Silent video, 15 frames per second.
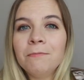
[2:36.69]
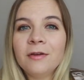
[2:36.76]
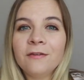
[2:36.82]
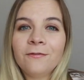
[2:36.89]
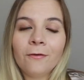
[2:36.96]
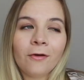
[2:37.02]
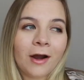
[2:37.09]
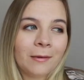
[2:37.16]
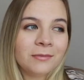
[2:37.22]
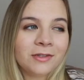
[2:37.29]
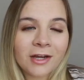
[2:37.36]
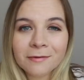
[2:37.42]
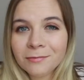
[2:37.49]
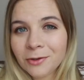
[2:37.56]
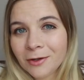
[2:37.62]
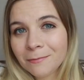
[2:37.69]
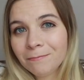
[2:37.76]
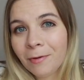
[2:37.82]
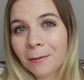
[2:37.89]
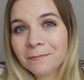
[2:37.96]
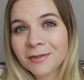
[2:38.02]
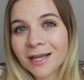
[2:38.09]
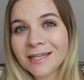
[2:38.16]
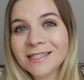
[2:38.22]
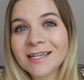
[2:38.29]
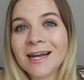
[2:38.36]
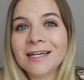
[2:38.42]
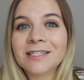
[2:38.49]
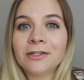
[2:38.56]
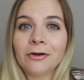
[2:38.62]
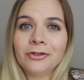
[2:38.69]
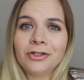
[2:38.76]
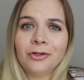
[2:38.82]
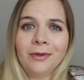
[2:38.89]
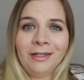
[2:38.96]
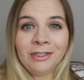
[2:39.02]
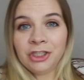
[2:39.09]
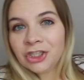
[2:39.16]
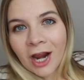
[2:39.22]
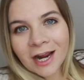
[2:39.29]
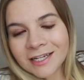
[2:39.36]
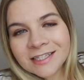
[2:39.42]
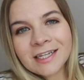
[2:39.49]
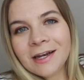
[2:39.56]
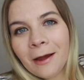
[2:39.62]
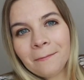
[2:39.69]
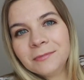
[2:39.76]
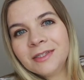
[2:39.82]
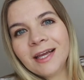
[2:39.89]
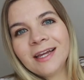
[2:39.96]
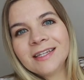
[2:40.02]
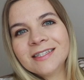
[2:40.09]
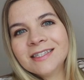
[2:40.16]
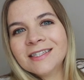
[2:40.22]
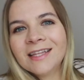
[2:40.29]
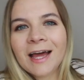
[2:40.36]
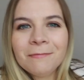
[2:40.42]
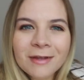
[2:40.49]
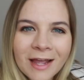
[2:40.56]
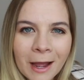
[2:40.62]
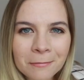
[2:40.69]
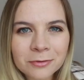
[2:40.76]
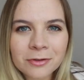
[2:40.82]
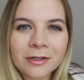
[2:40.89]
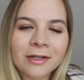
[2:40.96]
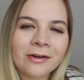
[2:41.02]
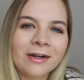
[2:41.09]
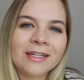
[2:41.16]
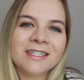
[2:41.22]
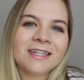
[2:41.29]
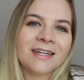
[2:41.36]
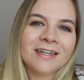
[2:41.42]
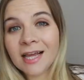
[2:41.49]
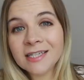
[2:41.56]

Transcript: before I'm done doing bump dates and I start doing Jackson updates. That'd be absolutely crazy.